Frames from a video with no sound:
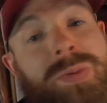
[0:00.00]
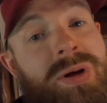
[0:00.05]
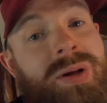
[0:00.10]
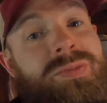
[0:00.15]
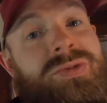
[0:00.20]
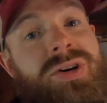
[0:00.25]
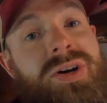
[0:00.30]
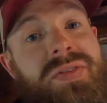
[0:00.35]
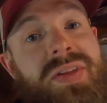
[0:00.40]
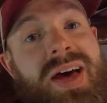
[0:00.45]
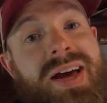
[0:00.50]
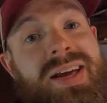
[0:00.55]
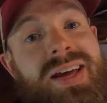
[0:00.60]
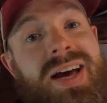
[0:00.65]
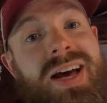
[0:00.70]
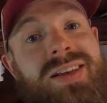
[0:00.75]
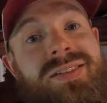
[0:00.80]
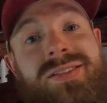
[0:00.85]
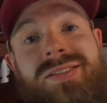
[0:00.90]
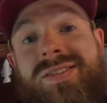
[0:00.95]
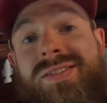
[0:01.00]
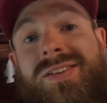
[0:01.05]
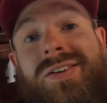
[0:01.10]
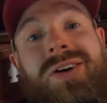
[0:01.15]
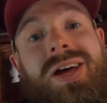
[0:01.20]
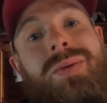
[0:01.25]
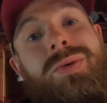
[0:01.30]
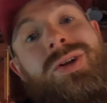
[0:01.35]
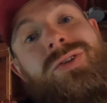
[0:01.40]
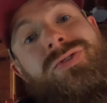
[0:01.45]
pumped on that, guys. Still
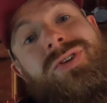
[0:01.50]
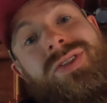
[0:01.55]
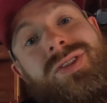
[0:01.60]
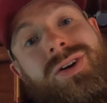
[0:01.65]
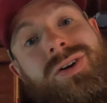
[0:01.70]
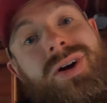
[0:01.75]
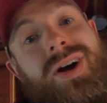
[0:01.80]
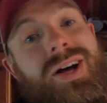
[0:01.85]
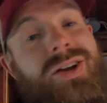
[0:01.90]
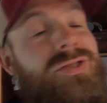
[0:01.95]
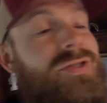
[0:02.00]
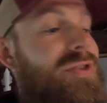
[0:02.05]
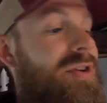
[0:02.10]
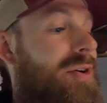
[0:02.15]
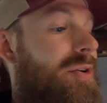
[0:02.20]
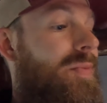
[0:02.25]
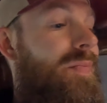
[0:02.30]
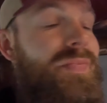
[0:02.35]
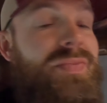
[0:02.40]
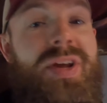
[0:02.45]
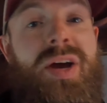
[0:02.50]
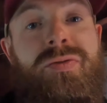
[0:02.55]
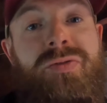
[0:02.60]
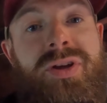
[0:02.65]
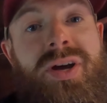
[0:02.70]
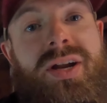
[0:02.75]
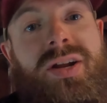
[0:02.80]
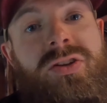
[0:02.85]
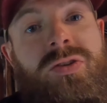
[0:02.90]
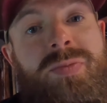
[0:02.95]
able to fit in the garage, so
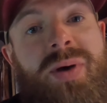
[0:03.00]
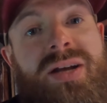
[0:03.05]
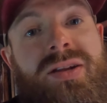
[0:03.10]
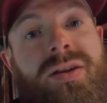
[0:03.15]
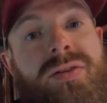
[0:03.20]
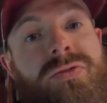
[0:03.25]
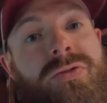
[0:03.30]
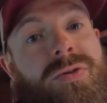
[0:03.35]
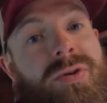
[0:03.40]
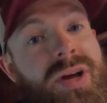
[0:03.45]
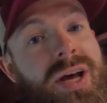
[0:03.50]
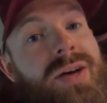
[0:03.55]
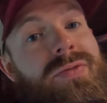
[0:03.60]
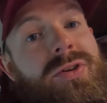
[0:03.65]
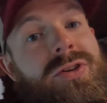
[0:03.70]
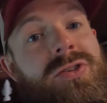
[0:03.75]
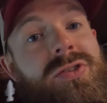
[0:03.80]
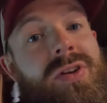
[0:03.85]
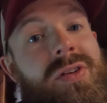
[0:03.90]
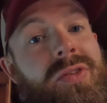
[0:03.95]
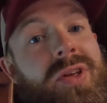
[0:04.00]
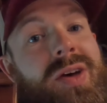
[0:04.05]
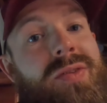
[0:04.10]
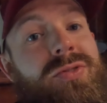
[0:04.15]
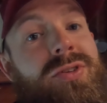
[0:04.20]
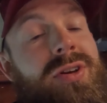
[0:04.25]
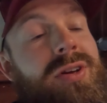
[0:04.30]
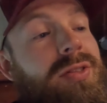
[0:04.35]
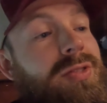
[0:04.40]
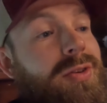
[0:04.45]
definitely unexpected. 4.5 inches of
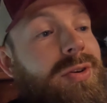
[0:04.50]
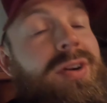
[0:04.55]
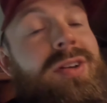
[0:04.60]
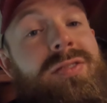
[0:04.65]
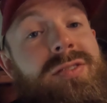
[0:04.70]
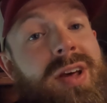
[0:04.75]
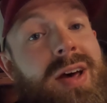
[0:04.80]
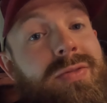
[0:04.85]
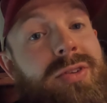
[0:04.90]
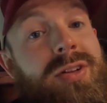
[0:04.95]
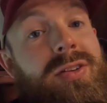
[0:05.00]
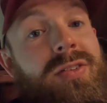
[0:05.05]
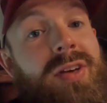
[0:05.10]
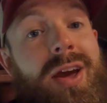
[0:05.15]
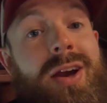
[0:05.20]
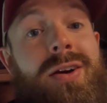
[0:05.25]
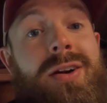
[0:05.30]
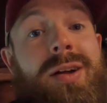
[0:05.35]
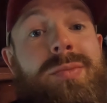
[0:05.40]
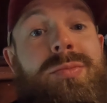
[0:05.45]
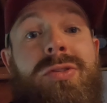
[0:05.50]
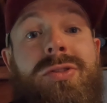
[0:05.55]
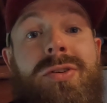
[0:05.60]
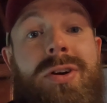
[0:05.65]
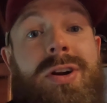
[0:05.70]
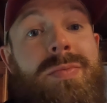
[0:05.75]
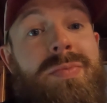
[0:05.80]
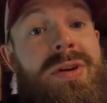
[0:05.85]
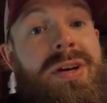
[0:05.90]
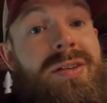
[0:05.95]
lift, 37s, aired
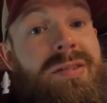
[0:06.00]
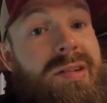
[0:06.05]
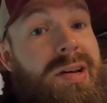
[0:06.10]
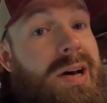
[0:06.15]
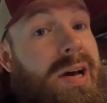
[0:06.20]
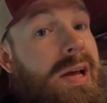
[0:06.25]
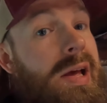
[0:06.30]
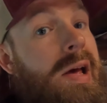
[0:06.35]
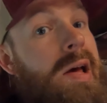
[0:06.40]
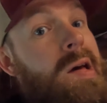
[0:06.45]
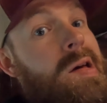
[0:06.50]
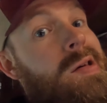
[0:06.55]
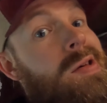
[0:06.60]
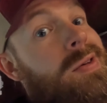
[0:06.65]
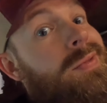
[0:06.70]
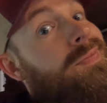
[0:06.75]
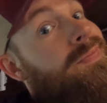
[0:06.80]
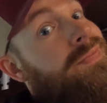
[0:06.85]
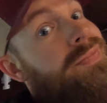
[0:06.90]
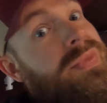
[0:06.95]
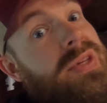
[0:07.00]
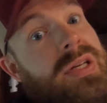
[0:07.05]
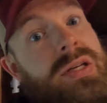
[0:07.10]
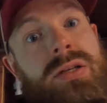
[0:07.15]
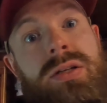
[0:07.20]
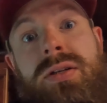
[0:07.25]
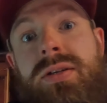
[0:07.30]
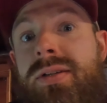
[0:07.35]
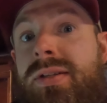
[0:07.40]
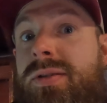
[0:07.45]
30 PSI.
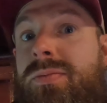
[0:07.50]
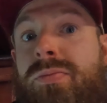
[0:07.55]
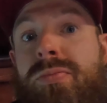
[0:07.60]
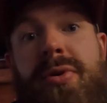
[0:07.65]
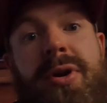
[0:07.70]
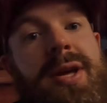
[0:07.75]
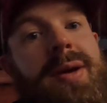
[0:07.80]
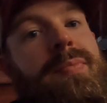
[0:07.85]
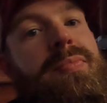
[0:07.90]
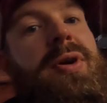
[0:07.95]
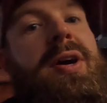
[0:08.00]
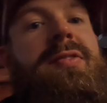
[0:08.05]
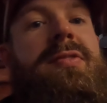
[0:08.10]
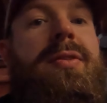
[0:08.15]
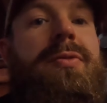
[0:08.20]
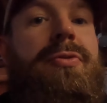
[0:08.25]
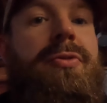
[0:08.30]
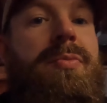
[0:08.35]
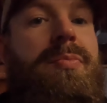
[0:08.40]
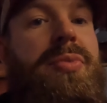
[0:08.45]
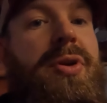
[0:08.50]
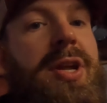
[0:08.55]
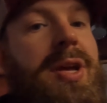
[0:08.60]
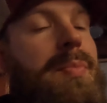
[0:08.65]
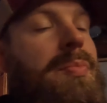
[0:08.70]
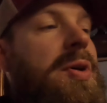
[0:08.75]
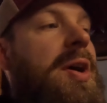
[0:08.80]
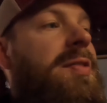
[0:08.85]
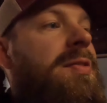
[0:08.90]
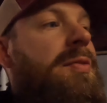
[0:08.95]
Pretty impressive, pretty
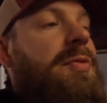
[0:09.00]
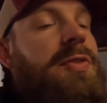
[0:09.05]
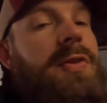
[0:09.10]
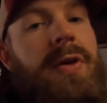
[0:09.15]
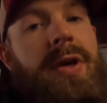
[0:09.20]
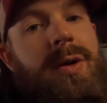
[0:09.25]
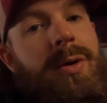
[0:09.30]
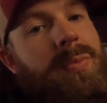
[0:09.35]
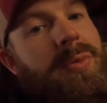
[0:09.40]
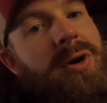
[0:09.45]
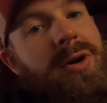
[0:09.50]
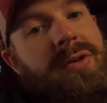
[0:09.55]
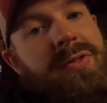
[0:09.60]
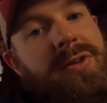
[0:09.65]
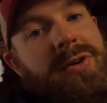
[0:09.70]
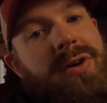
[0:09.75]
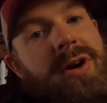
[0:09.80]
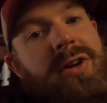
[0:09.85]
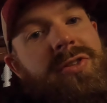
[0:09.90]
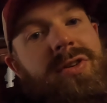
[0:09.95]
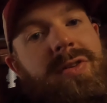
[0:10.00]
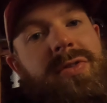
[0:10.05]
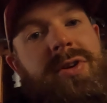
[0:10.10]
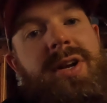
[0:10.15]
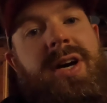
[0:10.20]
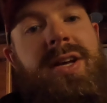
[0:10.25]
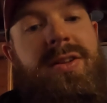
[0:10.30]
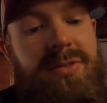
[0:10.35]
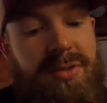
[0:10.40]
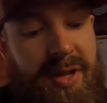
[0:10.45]
impressive. Still able to park in the garage every
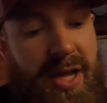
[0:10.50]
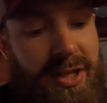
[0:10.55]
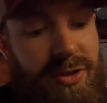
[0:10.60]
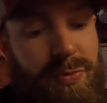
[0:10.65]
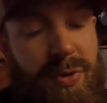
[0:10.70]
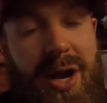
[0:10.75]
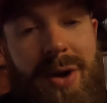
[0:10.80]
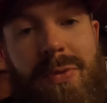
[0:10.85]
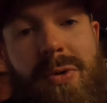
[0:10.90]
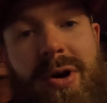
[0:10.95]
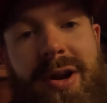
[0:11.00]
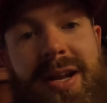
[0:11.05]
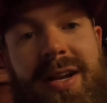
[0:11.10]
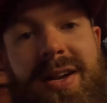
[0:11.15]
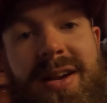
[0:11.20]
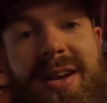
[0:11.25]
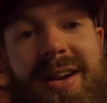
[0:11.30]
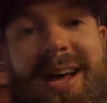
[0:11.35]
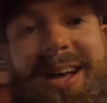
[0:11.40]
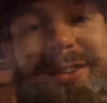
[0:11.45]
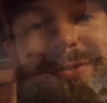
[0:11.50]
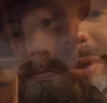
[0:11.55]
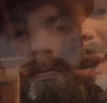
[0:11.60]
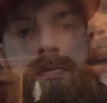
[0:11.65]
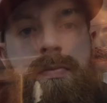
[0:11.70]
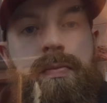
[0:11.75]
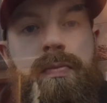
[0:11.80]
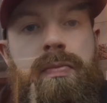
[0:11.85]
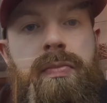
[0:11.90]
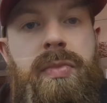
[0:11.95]
night, so that's what I wanted. That's what I
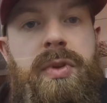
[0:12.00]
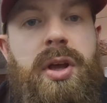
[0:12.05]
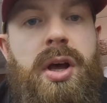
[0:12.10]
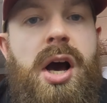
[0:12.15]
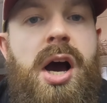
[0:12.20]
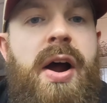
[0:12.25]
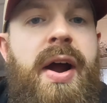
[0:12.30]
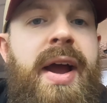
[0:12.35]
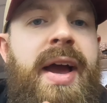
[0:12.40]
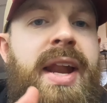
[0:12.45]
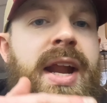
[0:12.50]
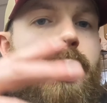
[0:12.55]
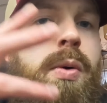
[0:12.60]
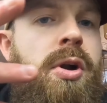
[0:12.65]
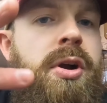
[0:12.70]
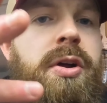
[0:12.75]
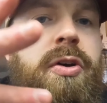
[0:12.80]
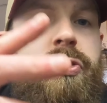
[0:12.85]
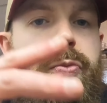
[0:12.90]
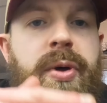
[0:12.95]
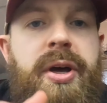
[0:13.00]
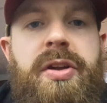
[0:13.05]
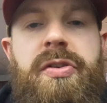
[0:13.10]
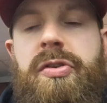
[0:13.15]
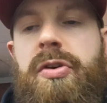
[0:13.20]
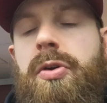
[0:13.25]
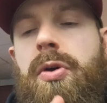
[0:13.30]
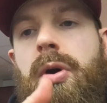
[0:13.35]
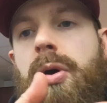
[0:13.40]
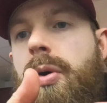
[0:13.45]
wanted. All right, and I wanted to explain
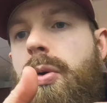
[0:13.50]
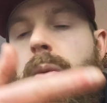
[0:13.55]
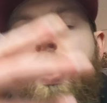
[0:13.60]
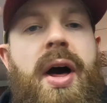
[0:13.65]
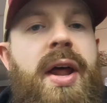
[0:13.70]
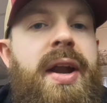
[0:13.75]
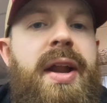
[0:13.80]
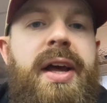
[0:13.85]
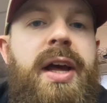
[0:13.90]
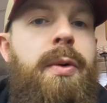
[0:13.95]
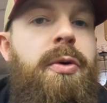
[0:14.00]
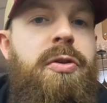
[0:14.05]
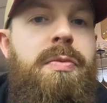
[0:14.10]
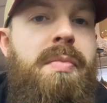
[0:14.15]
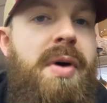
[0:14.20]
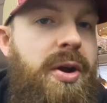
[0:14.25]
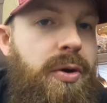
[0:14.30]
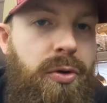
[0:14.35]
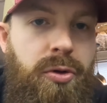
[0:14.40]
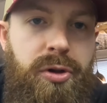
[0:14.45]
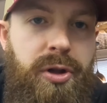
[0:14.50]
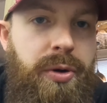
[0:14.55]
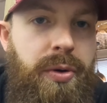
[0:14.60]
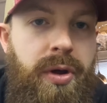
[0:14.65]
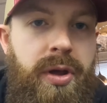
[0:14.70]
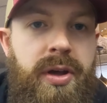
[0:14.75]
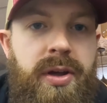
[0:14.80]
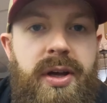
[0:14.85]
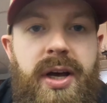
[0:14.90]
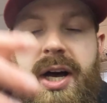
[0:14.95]
too, why did I go with
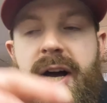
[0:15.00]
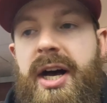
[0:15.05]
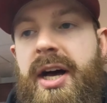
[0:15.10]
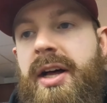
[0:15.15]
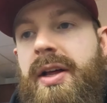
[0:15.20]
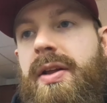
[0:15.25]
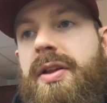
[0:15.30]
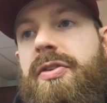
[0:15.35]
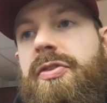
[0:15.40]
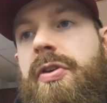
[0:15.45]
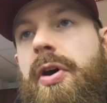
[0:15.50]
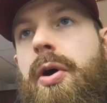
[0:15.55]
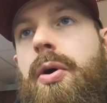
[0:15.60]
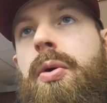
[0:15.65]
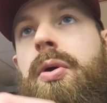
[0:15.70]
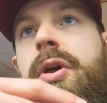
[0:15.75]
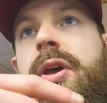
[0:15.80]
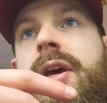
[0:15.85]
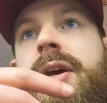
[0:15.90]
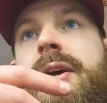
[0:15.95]
MetalCloak? So